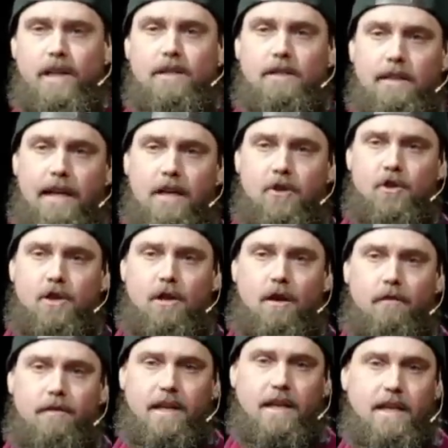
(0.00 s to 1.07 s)

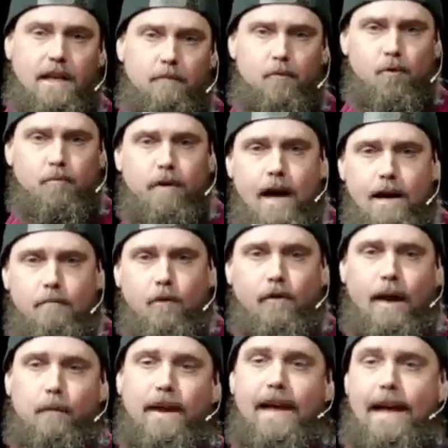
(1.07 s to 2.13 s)
translation of the Hebrew
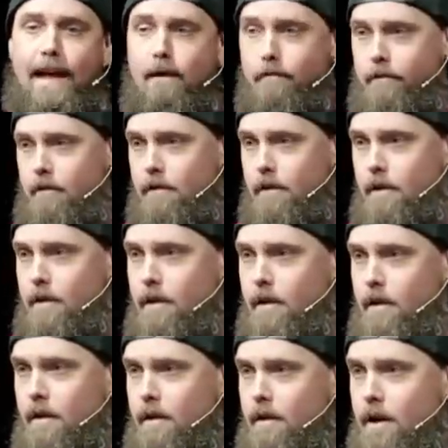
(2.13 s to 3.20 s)
Bible that we have,
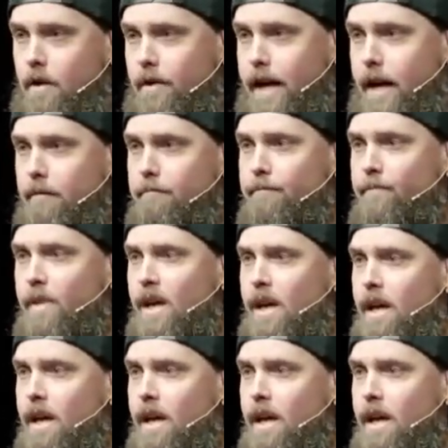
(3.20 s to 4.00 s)
okay?